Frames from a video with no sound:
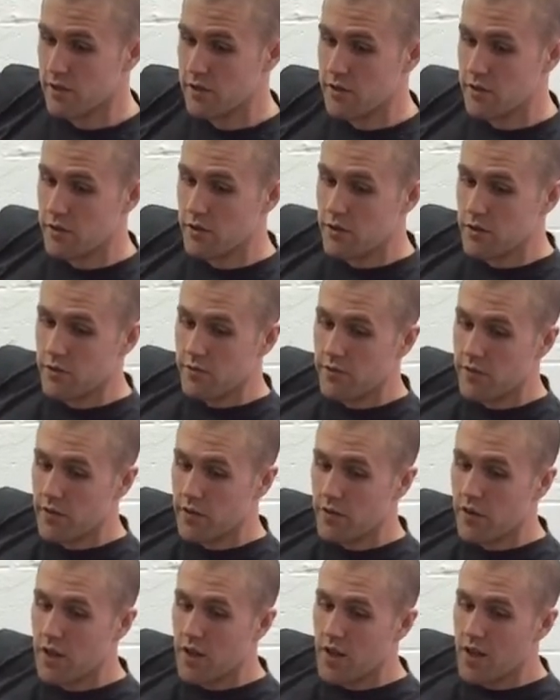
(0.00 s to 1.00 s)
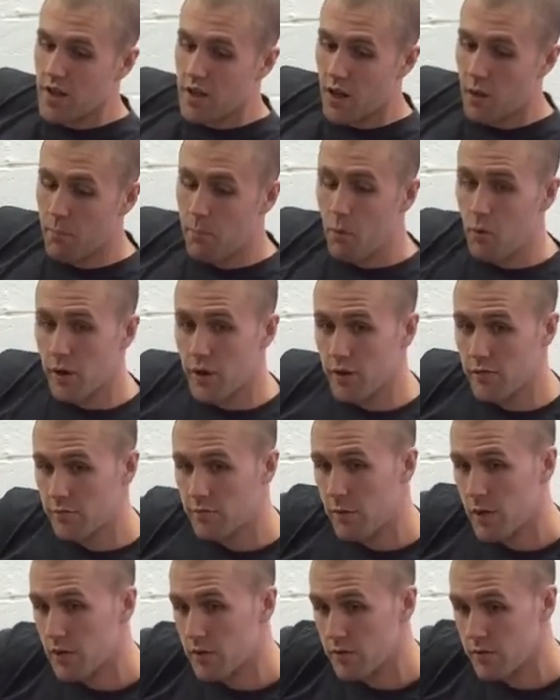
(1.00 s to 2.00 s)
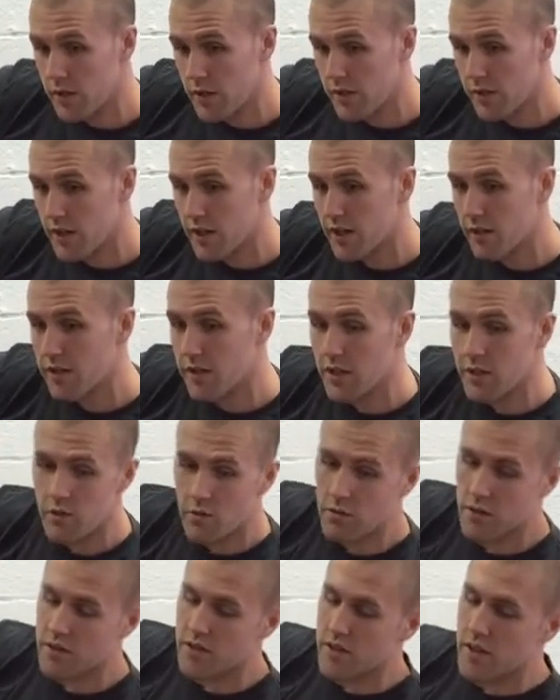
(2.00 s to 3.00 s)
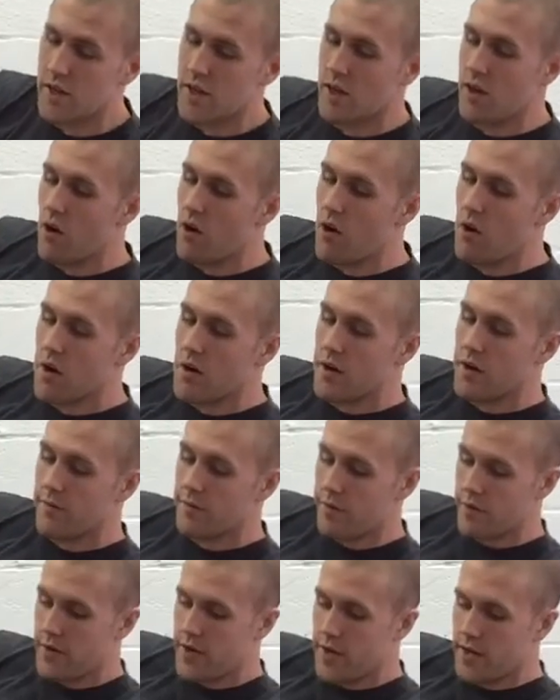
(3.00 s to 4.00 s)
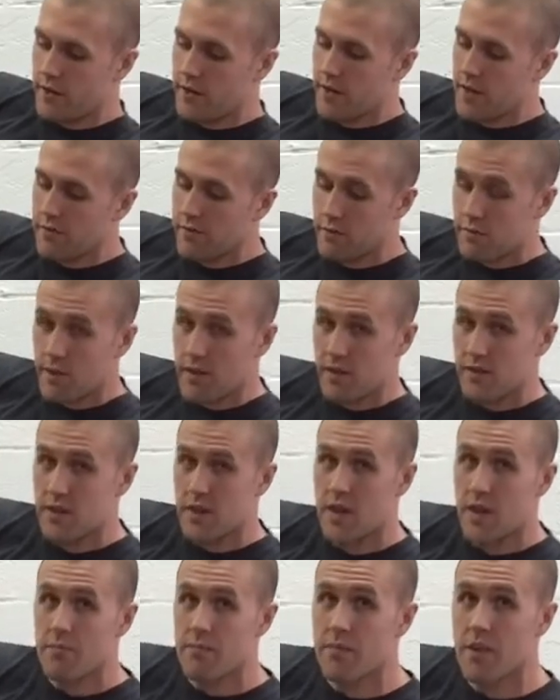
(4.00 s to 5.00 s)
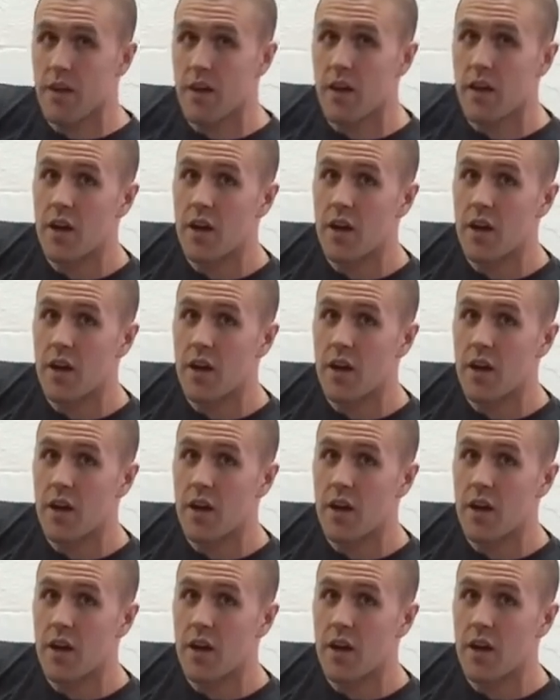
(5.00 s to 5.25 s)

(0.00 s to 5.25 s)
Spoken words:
So you should feel a point of bone down here that you don't wanna stay on for any given amount of time.